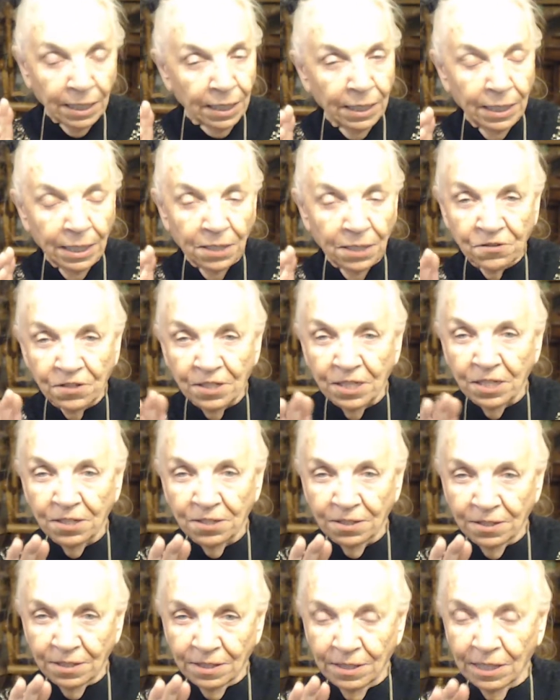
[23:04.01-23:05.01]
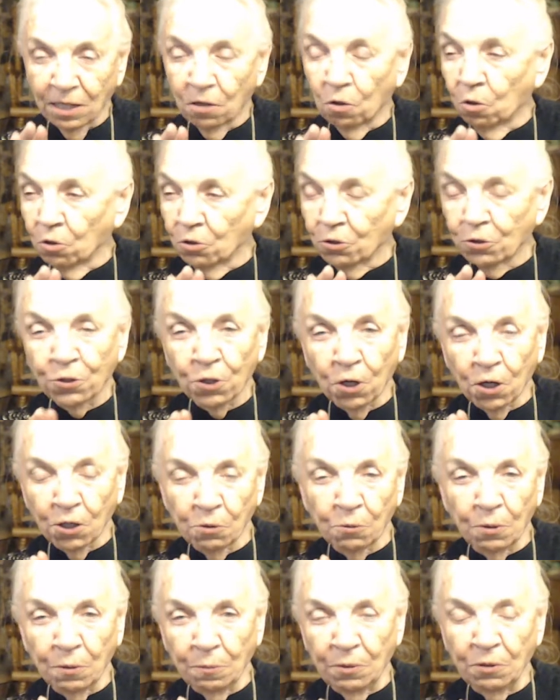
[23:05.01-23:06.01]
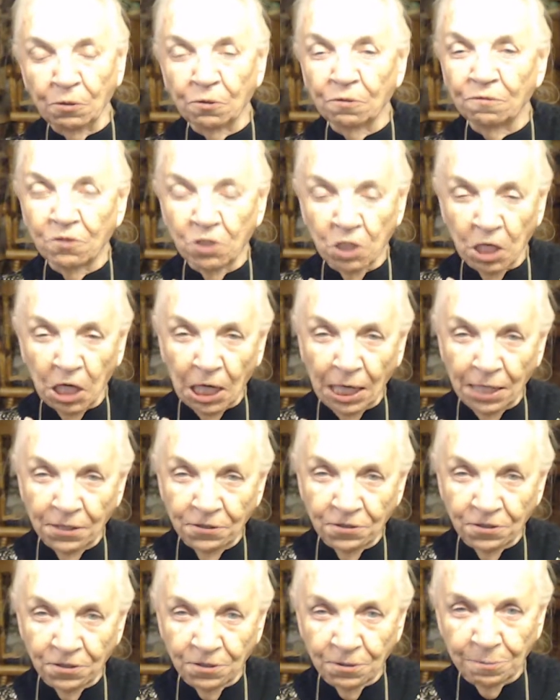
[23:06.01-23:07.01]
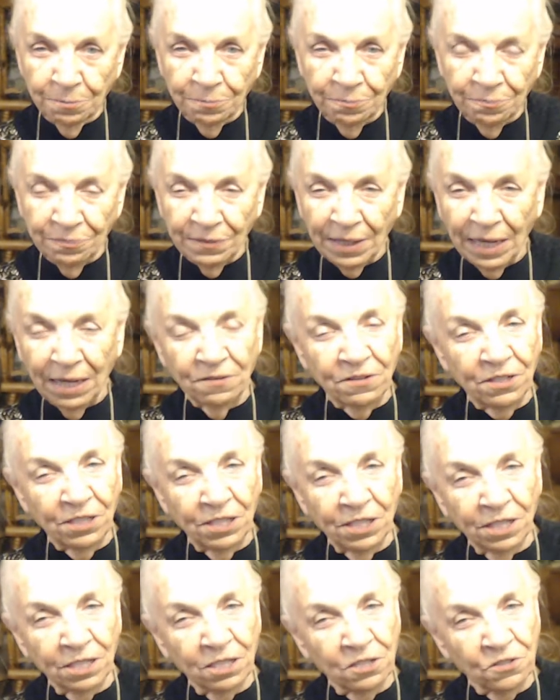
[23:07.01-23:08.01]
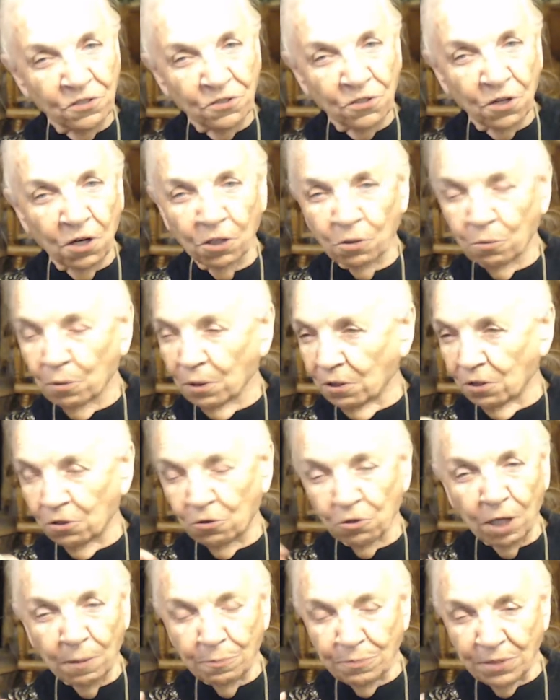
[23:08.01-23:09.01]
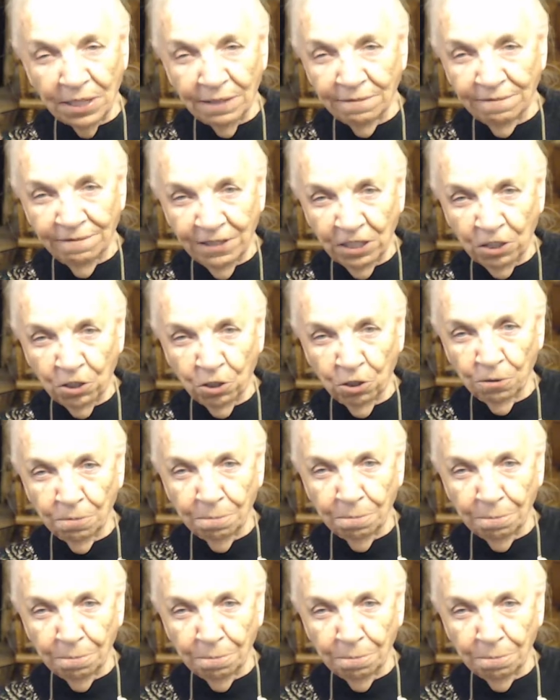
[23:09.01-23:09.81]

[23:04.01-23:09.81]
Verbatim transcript: he sees the older daughter with beautiful eyes and the youngest daughter with a drop dead figure.